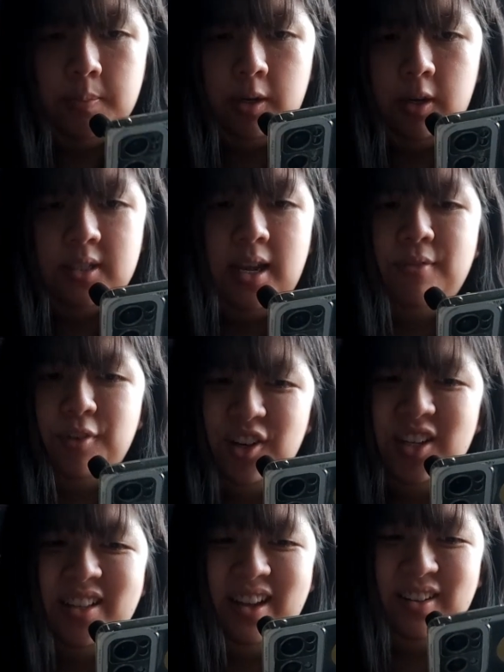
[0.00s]
because I've
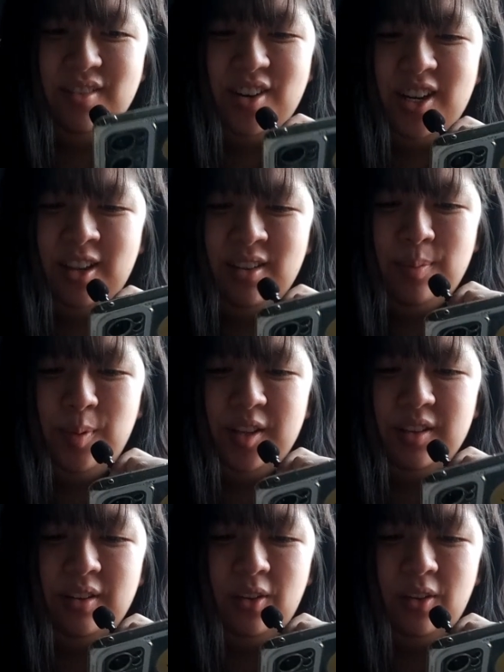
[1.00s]
already done a reading sprint.